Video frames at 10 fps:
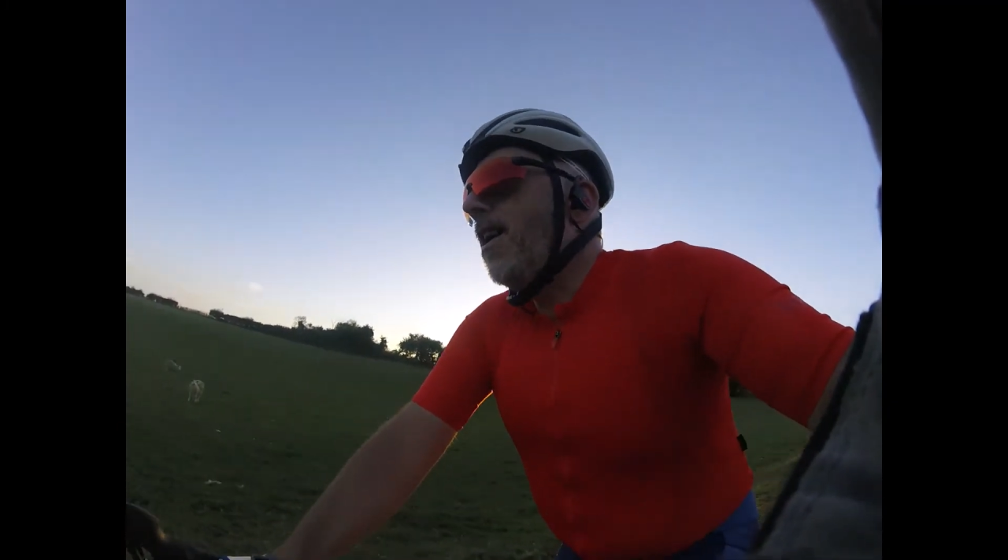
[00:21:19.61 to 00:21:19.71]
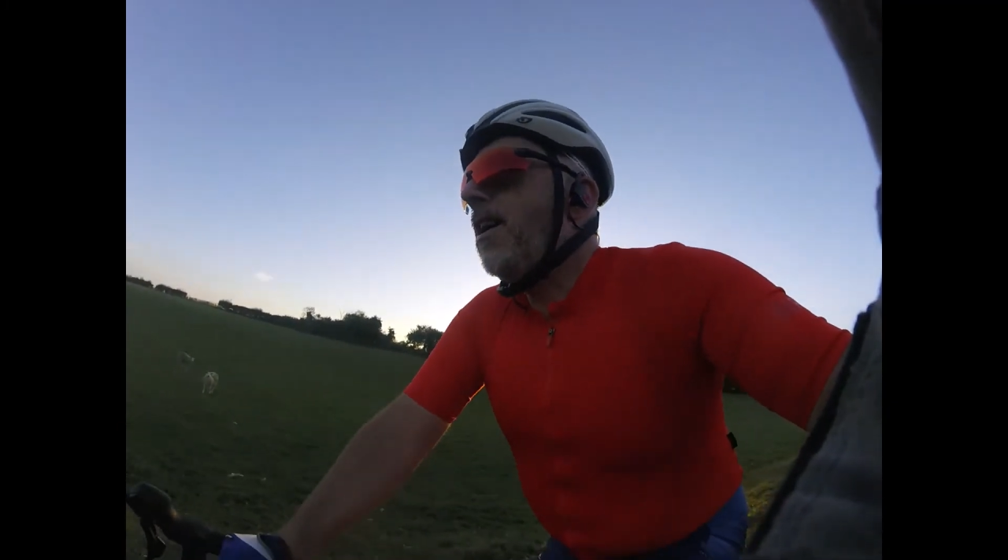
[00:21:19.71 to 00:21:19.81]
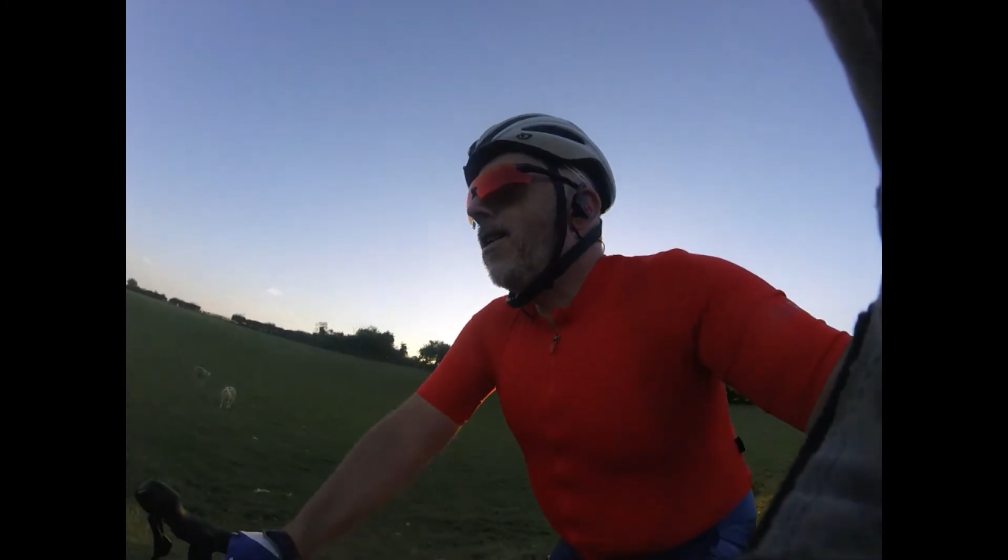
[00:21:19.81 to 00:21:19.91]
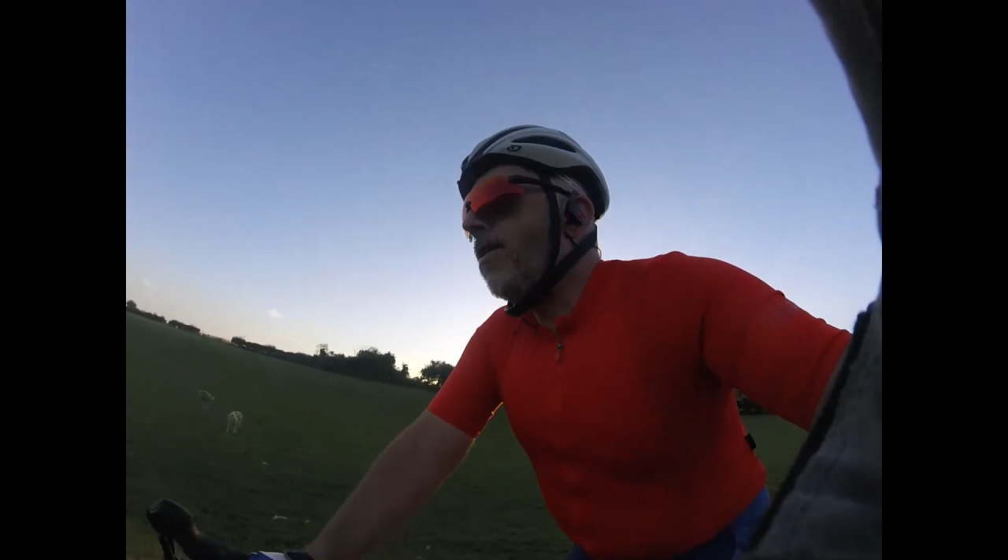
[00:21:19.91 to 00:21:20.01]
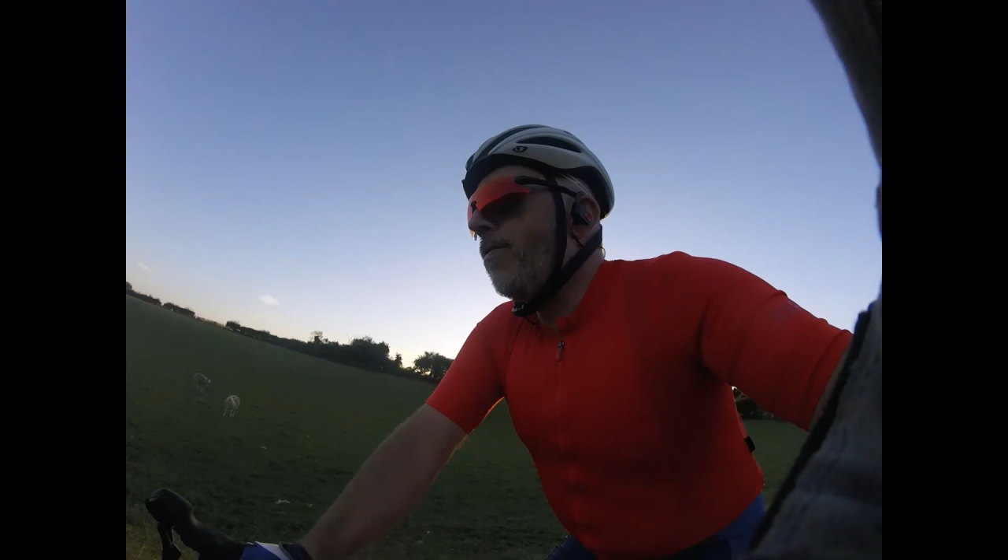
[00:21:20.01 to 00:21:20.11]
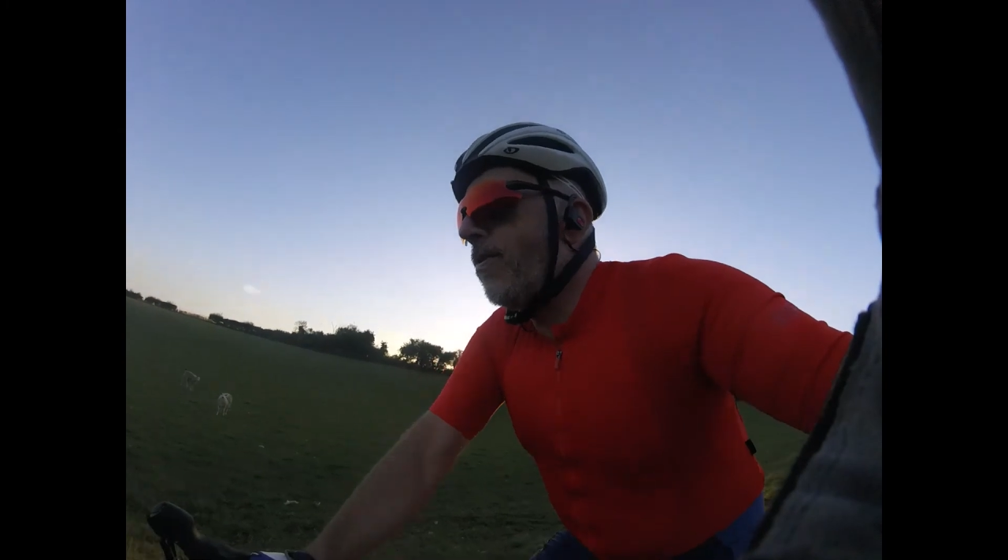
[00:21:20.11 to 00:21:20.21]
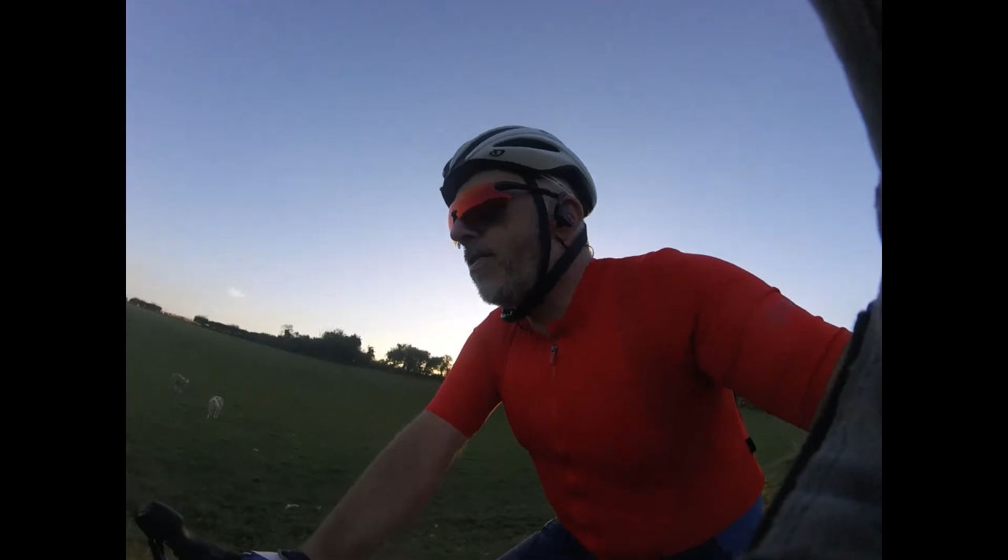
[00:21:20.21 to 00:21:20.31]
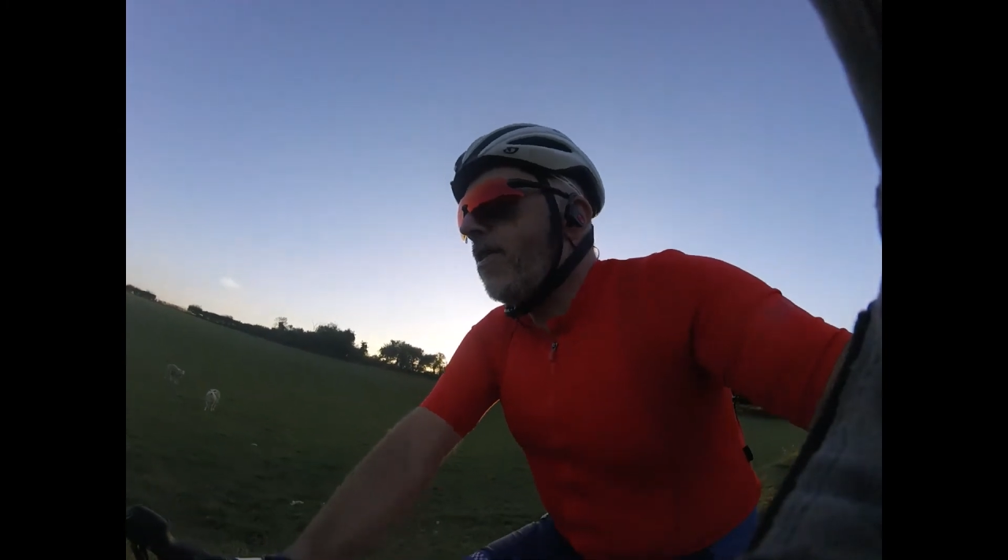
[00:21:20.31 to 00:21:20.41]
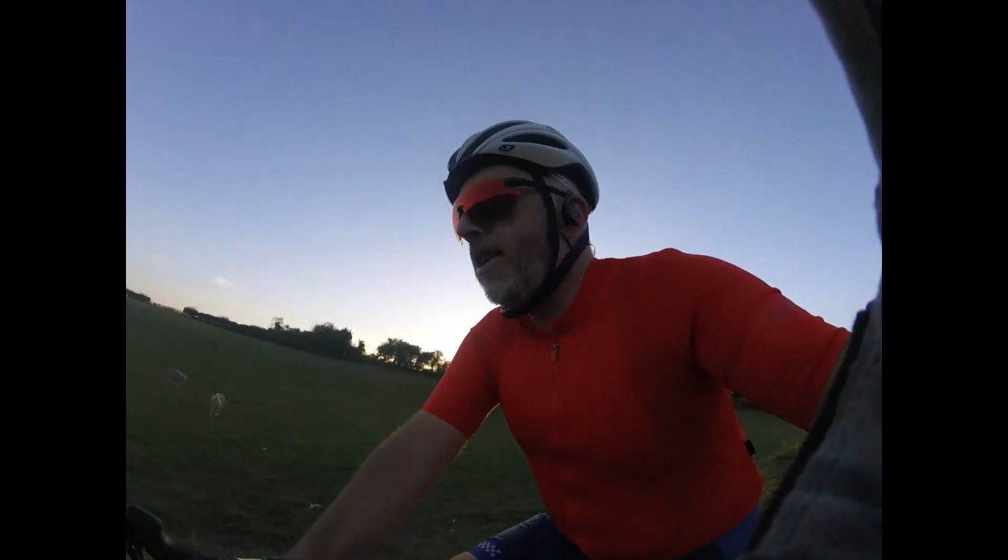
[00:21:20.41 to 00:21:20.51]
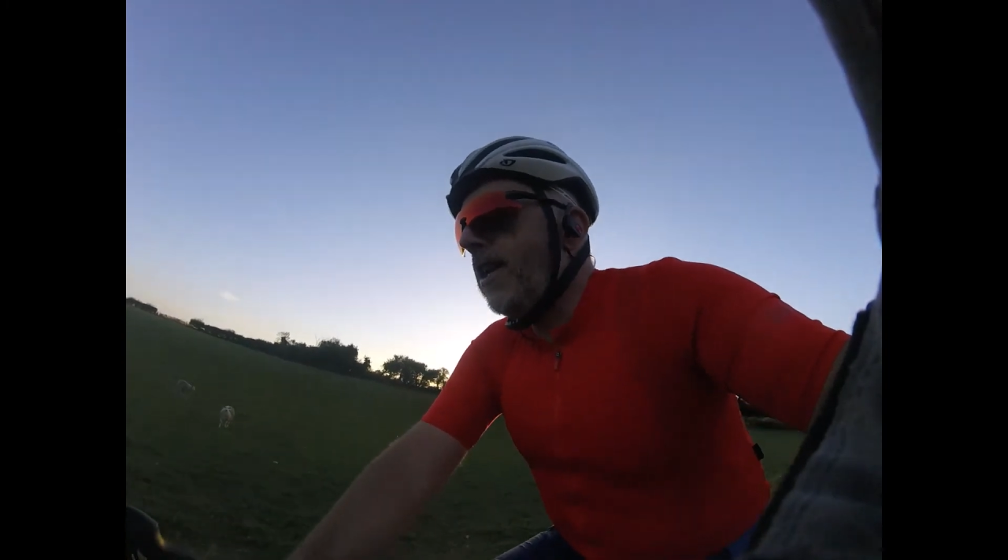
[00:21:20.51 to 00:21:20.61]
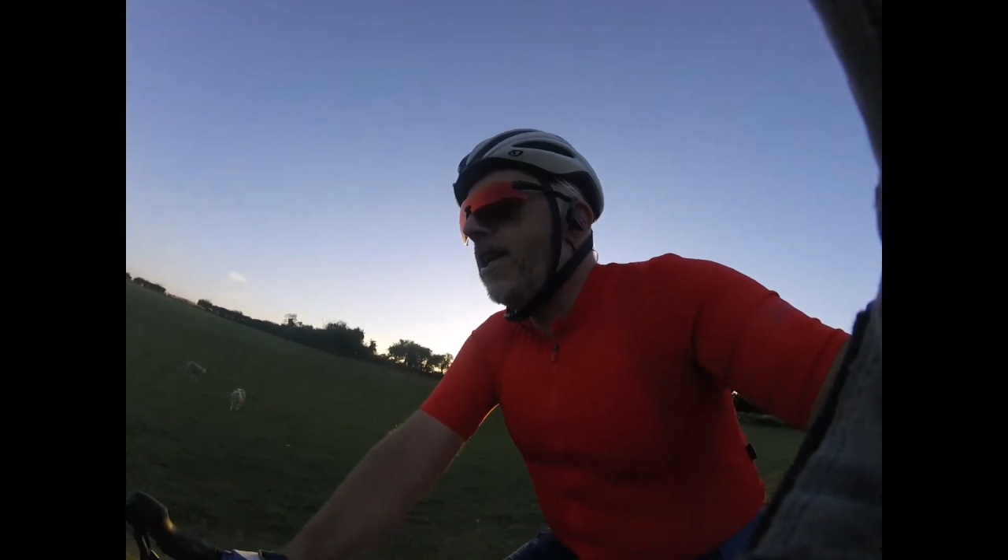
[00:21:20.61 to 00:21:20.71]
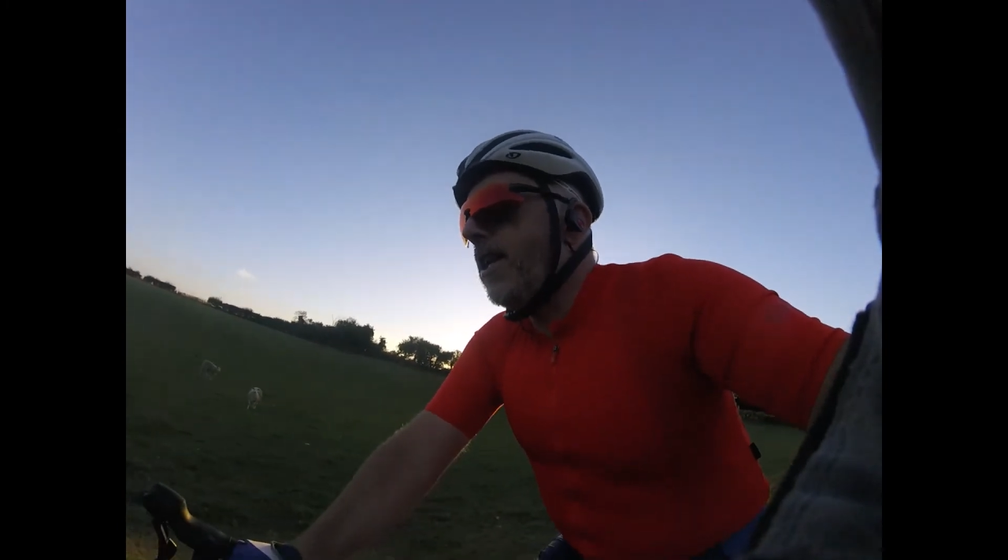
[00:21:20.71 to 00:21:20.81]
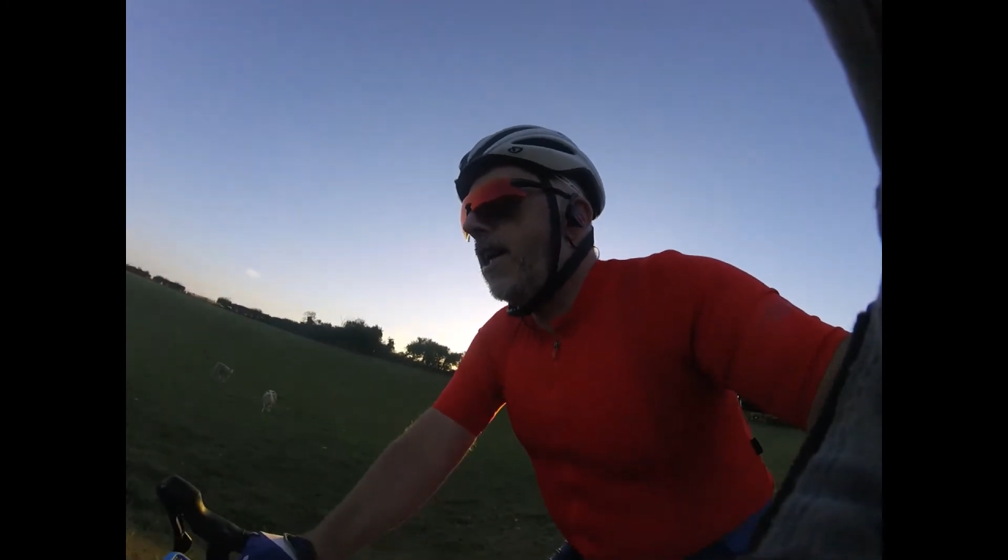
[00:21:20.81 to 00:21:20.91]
and obviously